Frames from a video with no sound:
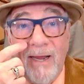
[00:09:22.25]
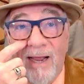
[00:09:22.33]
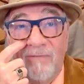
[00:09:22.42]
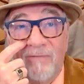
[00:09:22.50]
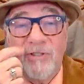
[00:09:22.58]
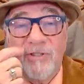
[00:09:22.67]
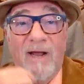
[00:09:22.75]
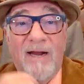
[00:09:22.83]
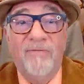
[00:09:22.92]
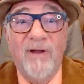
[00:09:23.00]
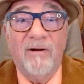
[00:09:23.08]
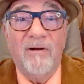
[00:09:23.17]
I have a
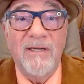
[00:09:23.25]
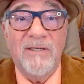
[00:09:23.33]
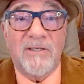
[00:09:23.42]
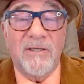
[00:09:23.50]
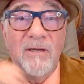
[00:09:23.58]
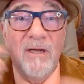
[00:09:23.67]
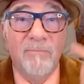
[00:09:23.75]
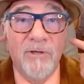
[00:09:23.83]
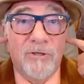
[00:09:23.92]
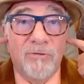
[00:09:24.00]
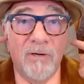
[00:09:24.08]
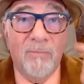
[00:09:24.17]
Stradivarius
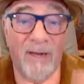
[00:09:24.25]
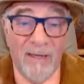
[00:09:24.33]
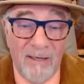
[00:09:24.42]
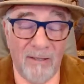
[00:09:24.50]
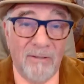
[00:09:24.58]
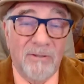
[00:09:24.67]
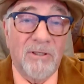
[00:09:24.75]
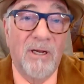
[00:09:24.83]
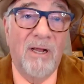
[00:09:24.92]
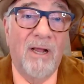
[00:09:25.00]
between my ears.